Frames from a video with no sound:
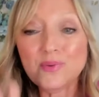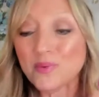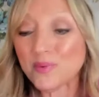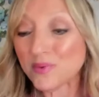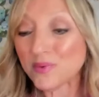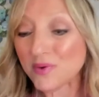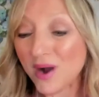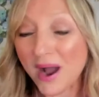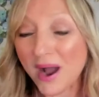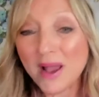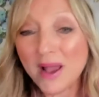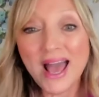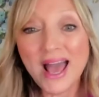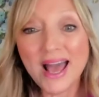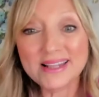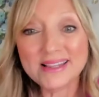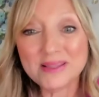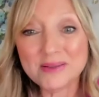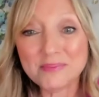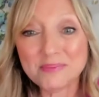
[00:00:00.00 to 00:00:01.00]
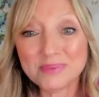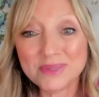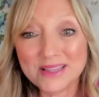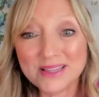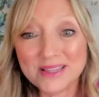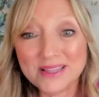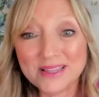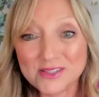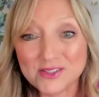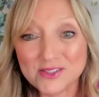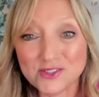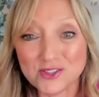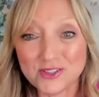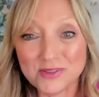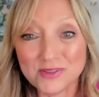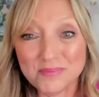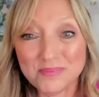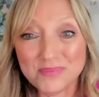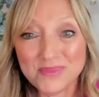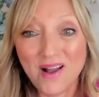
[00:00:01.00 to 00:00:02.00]
I had the pleasure
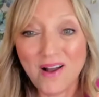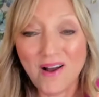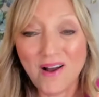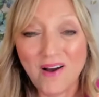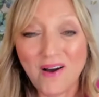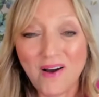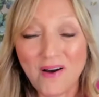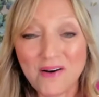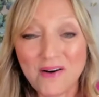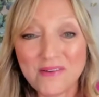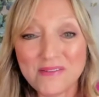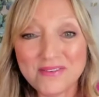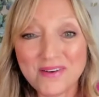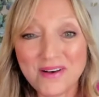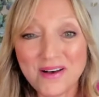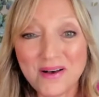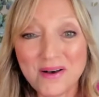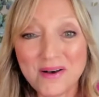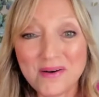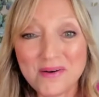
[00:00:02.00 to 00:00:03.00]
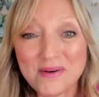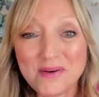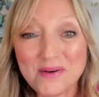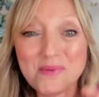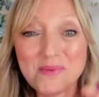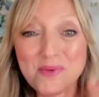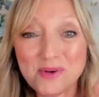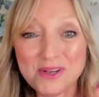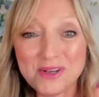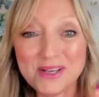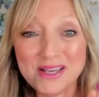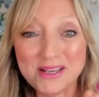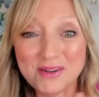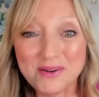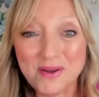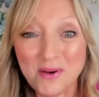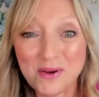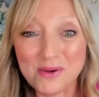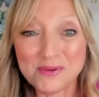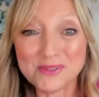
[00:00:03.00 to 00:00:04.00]
of working in a
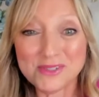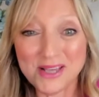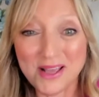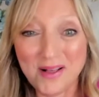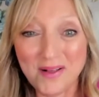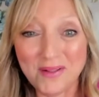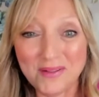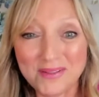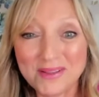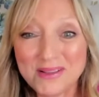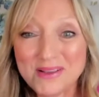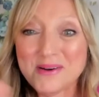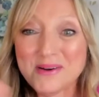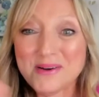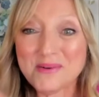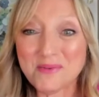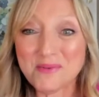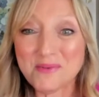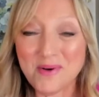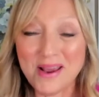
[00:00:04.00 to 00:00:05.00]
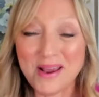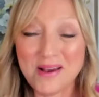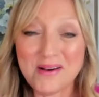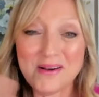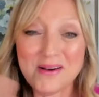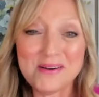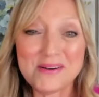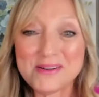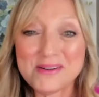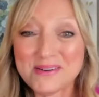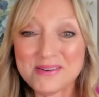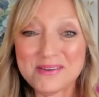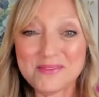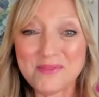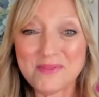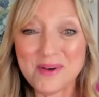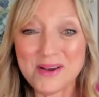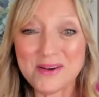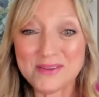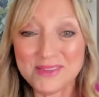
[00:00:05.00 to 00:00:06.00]
hotel where
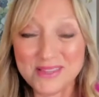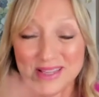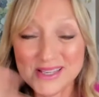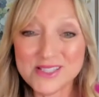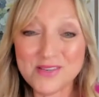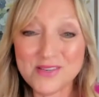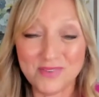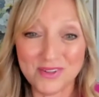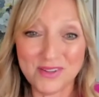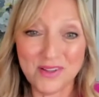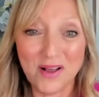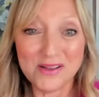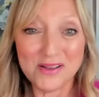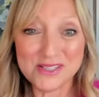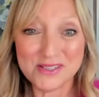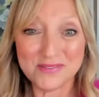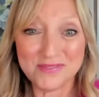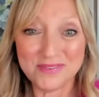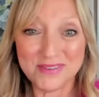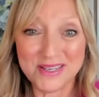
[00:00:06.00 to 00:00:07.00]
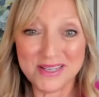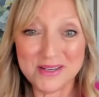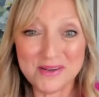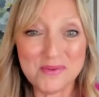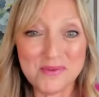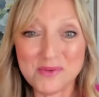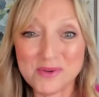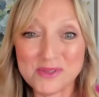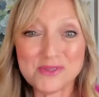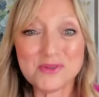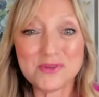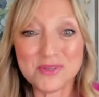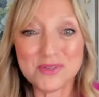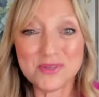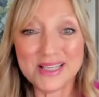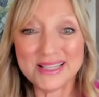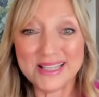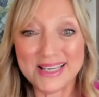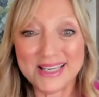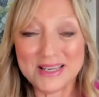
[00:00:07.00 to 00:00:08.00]
this philosophy was
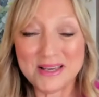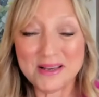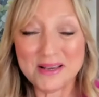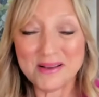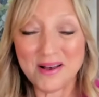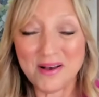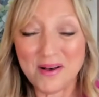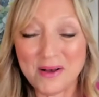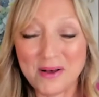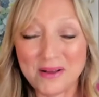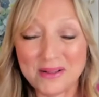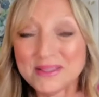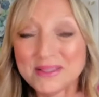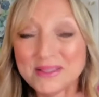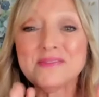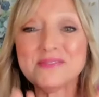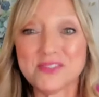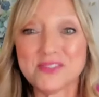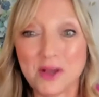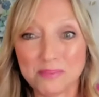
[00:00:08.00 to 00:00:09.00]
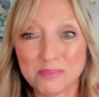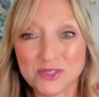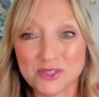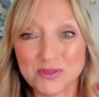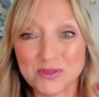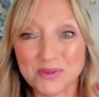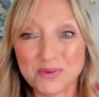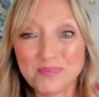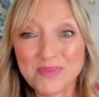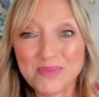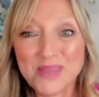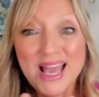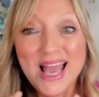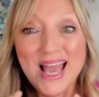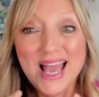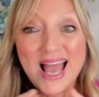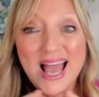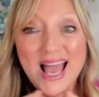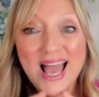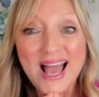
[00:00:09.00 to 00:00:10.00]
really lived up to.
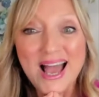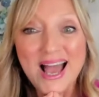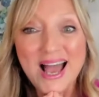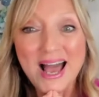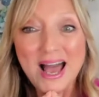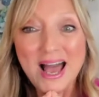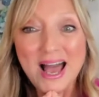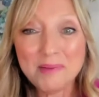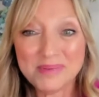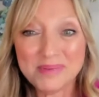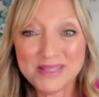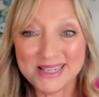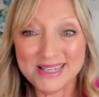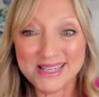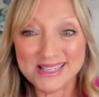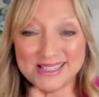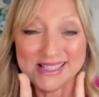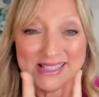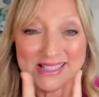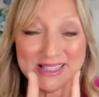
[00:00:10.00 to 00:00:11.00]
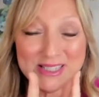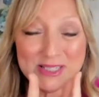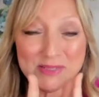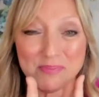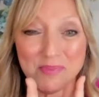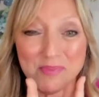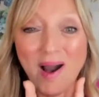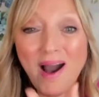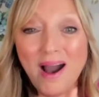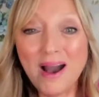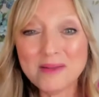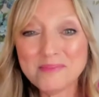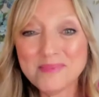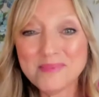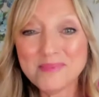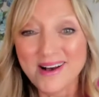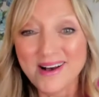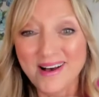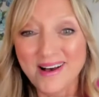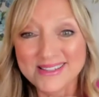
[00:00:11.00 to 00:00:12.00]
Happiness, this is Mahatma
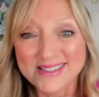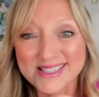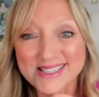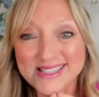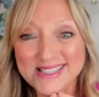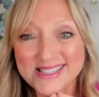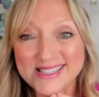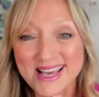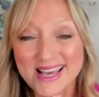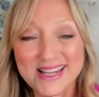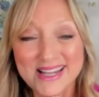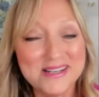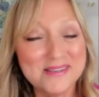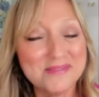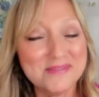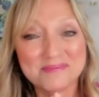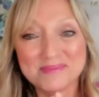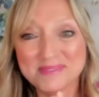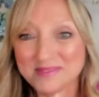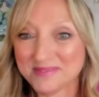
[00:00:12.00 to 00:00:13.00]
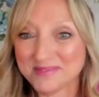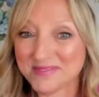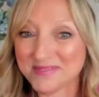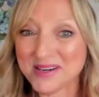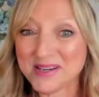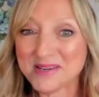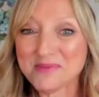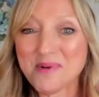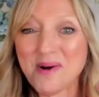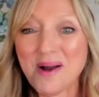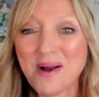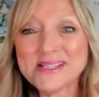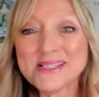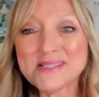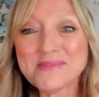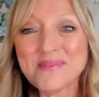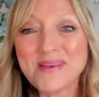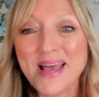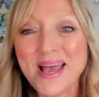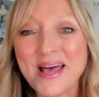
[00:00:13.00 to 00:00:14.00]
Gandhi said, very wise
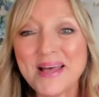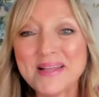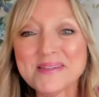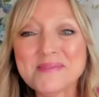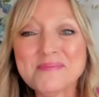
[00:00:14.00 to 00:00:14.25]
man,